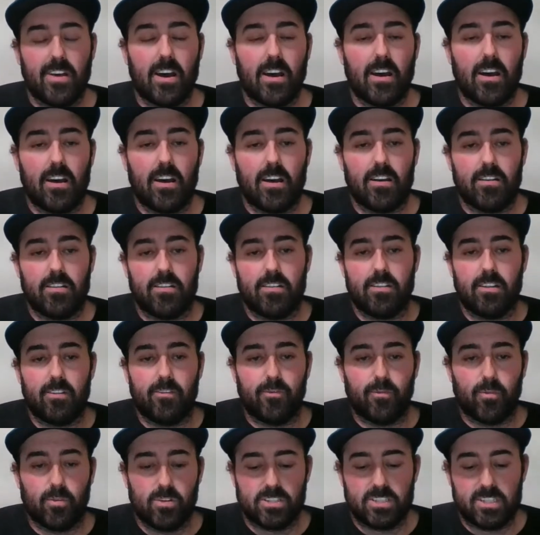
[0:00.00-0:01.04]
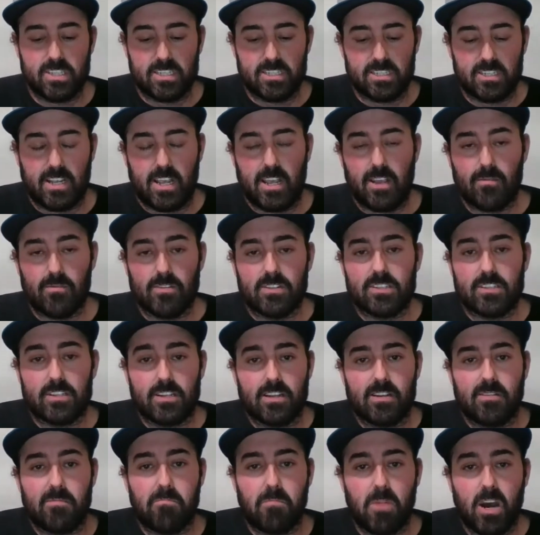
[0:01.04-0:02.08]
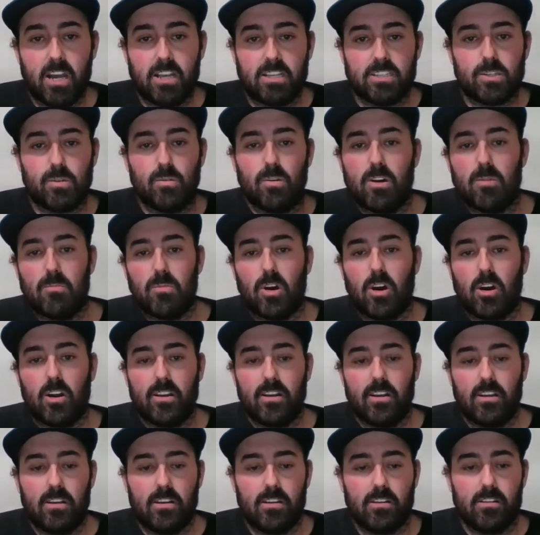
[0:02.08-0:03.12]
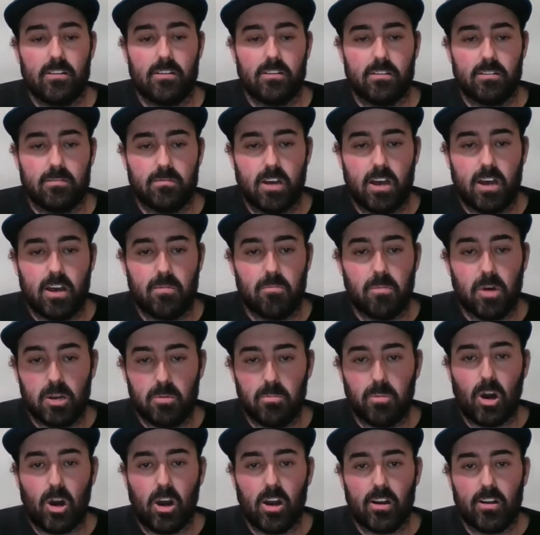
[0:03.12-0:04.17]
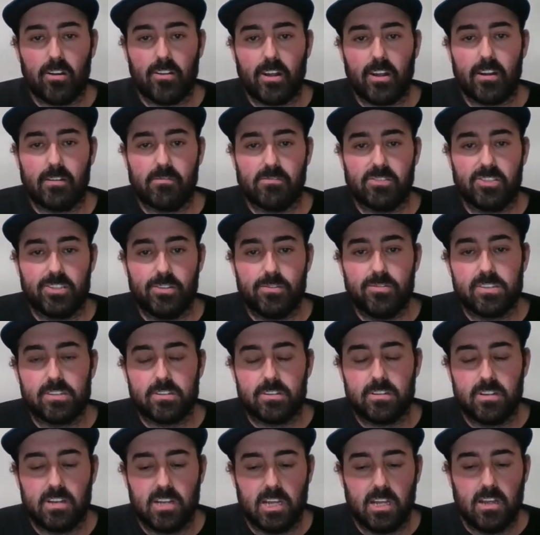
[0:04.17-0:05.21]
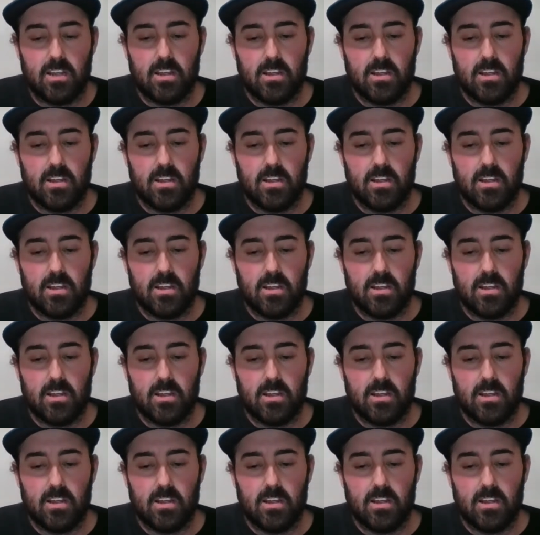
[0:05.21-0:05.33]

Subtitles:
The 468 was in my square body mud bogger that I was using.